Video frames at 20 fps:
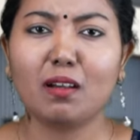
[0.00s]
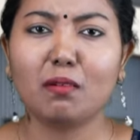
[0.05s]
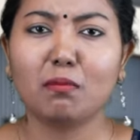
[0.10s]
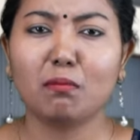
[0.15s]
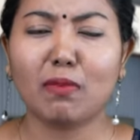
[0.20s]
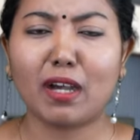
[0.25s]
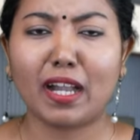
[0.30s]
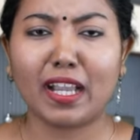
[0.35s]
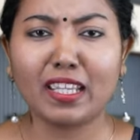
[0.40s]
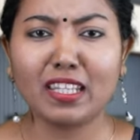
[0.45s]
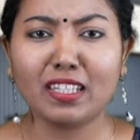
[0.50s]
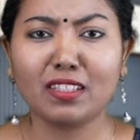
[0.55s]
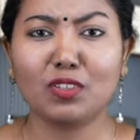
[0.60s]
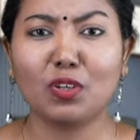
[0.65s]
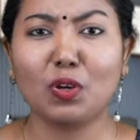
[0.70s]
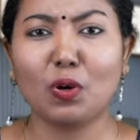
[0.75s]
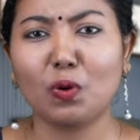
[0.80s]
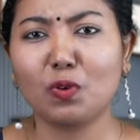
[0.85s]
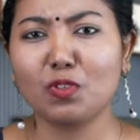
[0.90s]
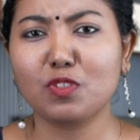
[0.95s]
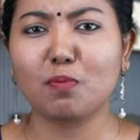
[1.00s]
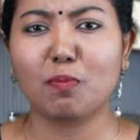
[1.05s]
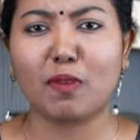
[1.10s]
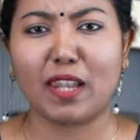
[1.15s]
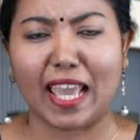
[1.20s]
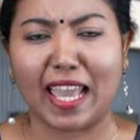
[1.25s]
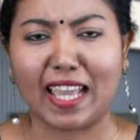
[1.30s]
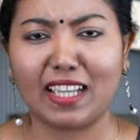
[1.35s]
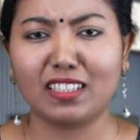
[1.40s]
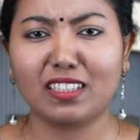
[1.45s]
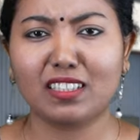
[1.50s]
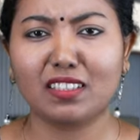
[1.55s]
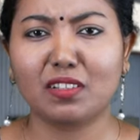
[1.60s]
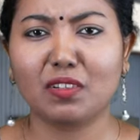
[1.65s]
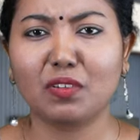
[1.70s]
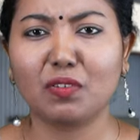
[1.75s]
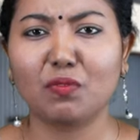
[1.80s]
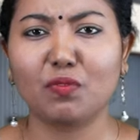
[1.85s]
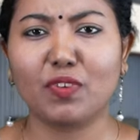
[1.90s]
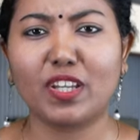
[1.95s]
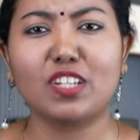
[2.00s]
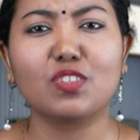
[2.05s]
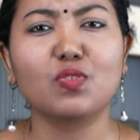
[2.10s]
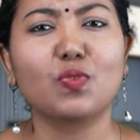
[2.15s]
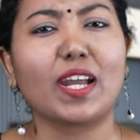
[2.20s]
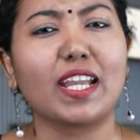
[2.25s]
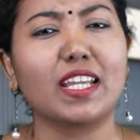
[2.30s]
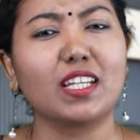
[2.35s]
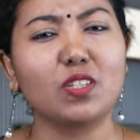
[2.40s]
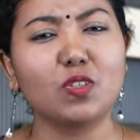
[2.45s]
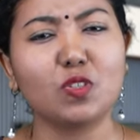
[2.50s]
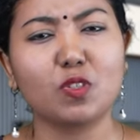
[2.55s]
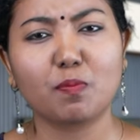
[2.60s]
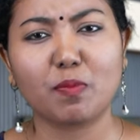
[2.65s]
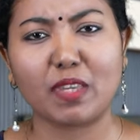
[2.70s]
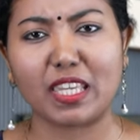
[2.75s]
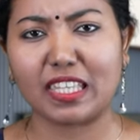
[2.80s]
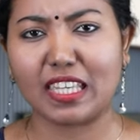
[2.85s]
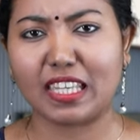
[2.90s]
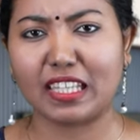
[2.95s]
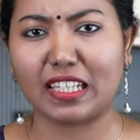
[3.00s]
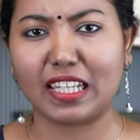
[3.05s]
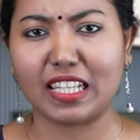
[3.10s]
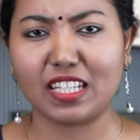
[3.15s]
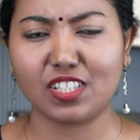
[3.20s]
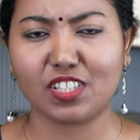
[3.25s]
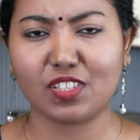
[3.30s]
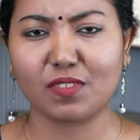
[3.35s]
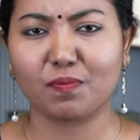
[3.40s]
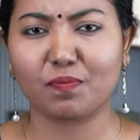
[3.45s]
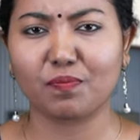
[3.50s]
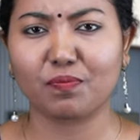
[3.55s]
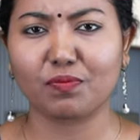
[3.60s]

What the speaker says: mind goes blank when trying to speak English,